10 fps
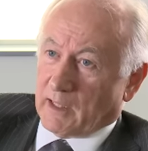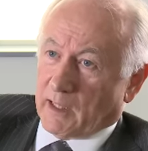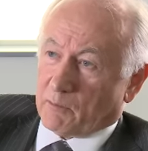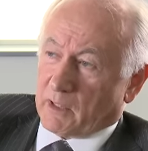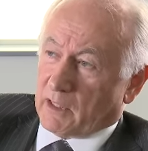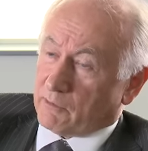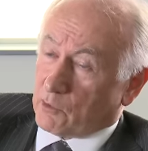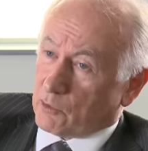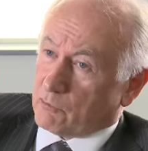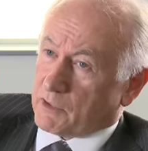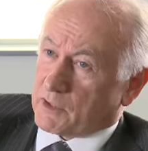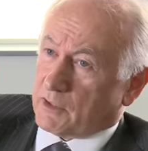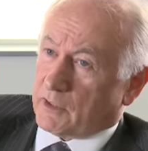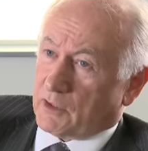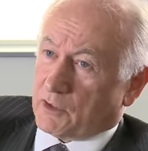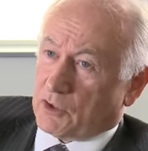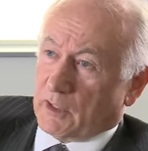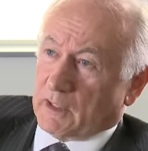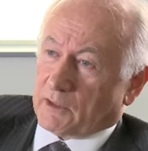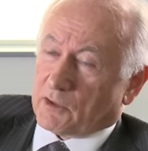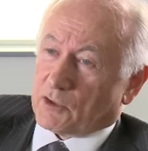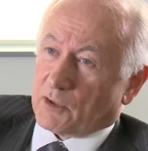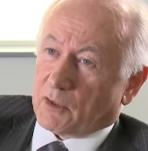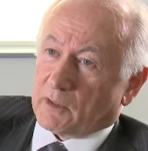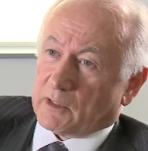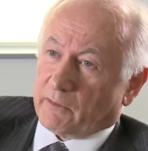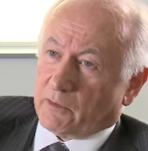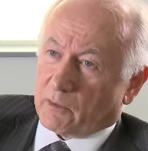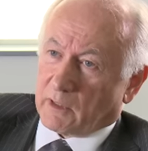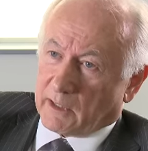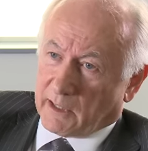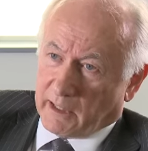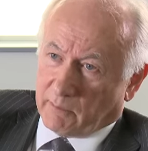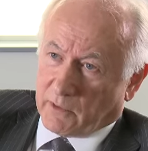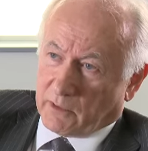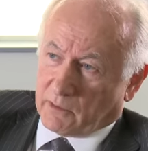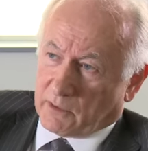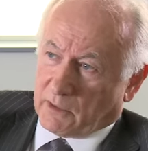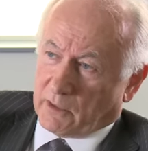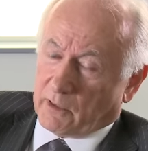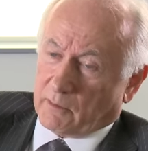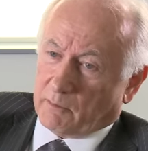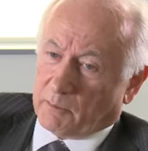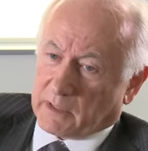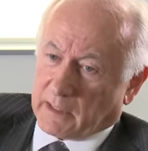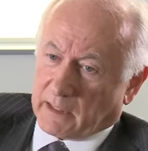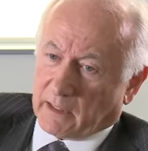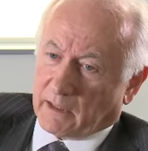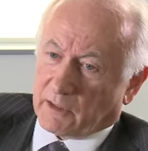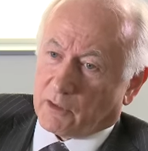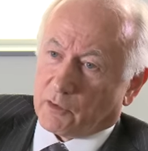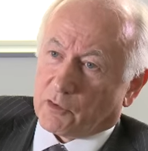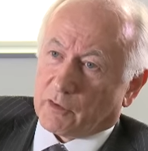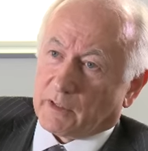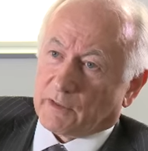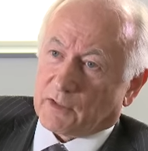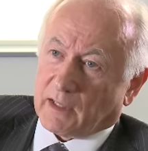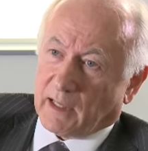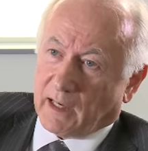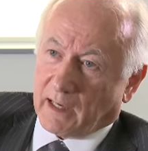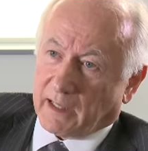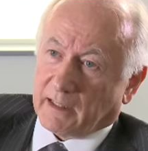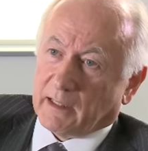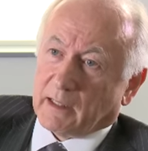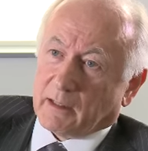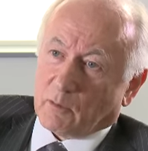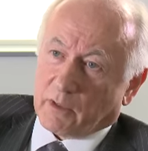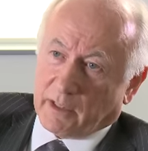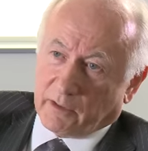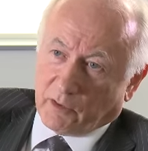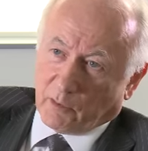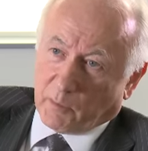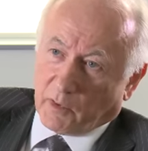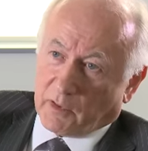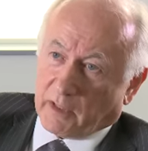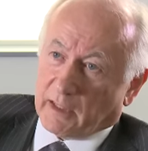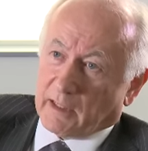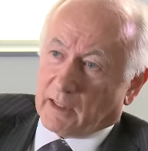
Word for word: And we have good research to show that if you can keep those particular nutrients high within your body,